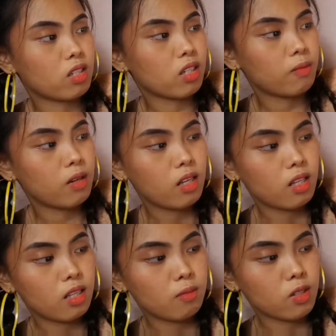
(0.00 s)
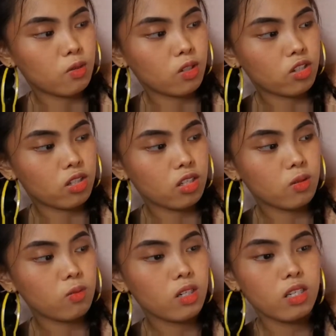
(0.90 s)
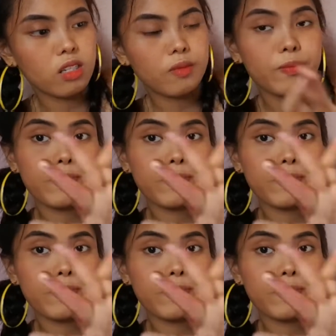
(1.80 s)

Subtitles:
the same. Let me swatch this one.